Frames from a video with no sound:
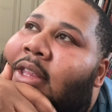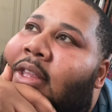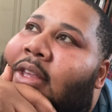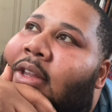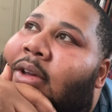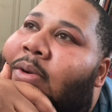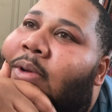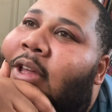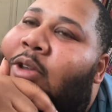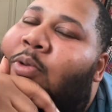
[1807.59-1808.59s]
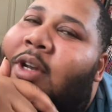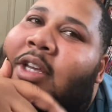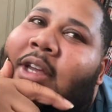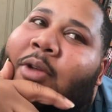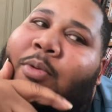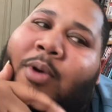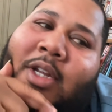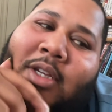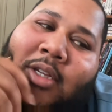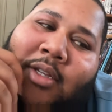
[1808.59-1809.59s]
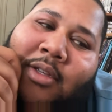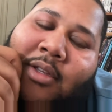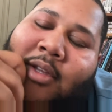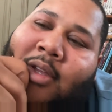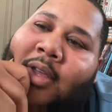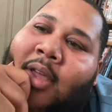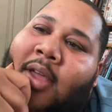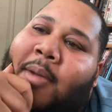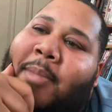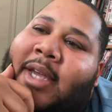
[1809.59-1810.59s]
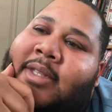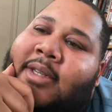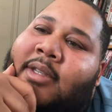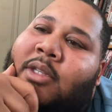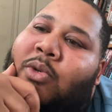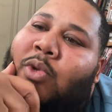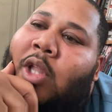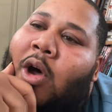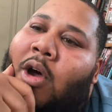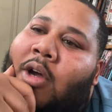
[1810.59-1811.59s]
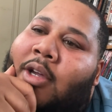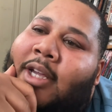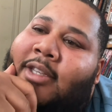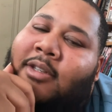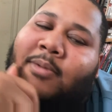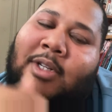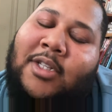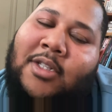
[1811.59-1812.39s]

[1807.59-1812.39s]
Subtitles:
You know, I don't want to make this too long. I just want to